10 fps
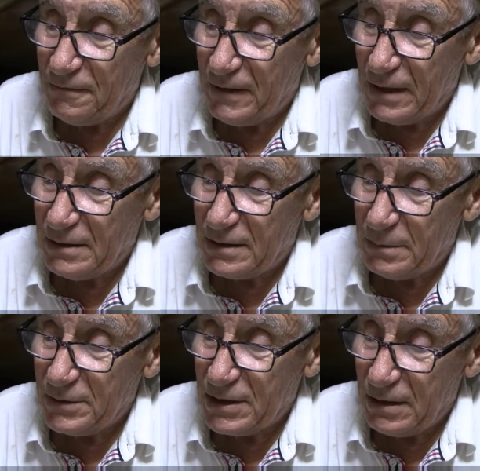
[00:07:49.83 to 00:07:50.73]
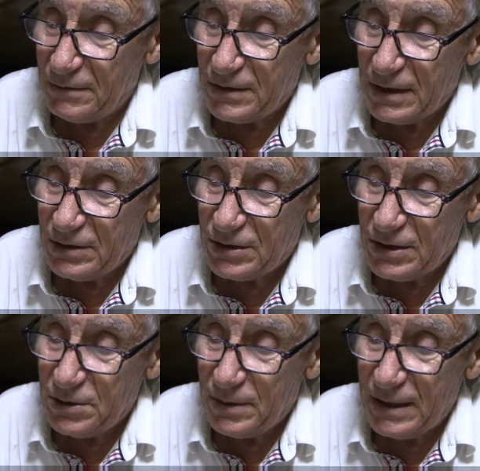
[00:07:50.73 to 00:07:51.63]
finds themselves in
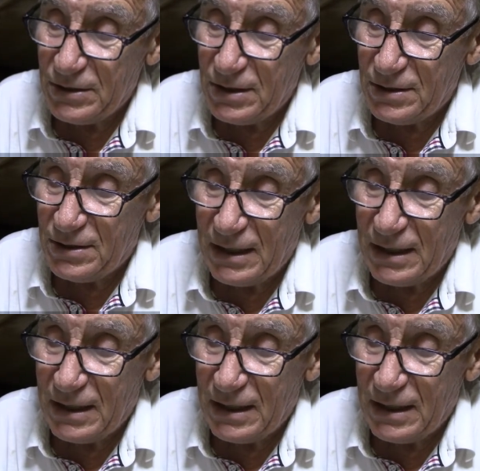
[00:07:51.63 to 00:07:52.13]
situations